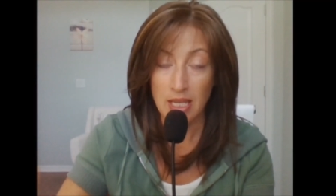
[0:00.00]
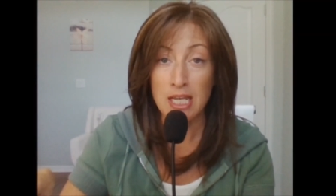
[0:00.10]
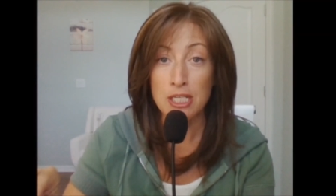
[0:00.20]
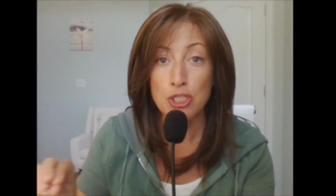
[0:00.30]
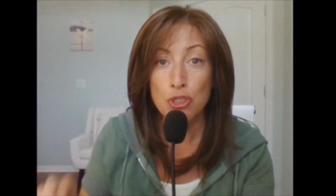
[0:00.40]

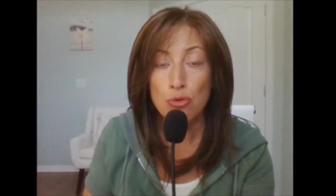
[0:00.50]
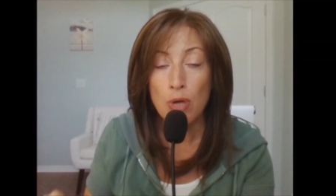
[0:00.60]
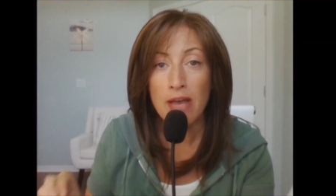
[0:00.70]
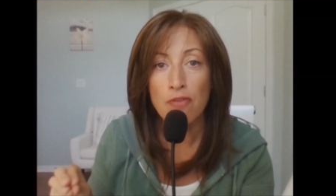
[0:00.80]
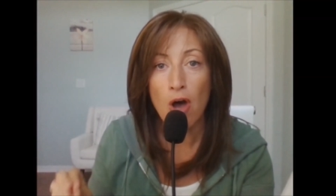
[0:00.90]
is you
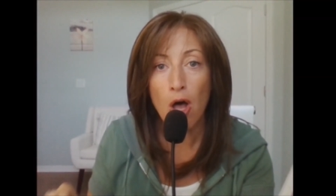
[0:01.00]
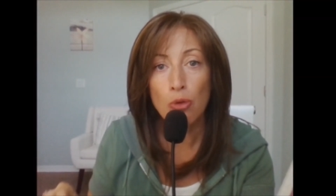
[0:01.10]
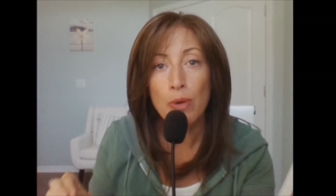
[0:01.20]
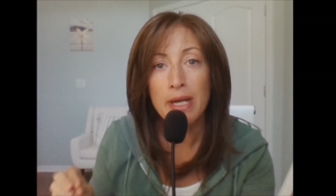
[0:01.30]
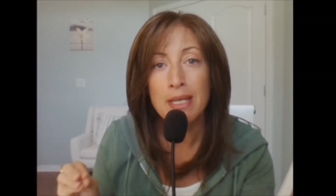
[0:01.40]
have
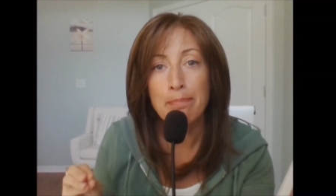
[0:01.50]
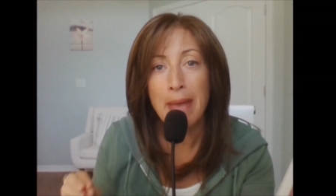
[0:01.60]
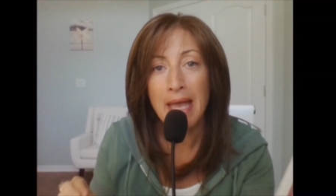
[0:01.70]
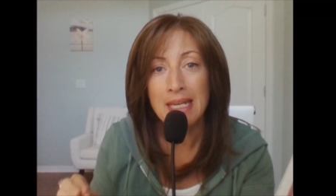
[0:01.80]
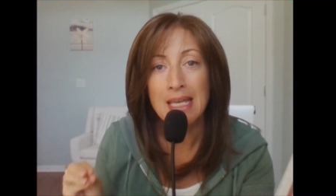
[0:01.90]
already
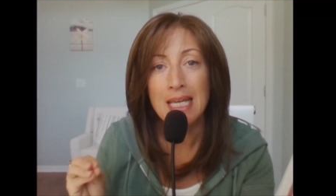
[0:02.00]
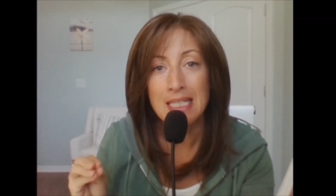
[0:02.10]
been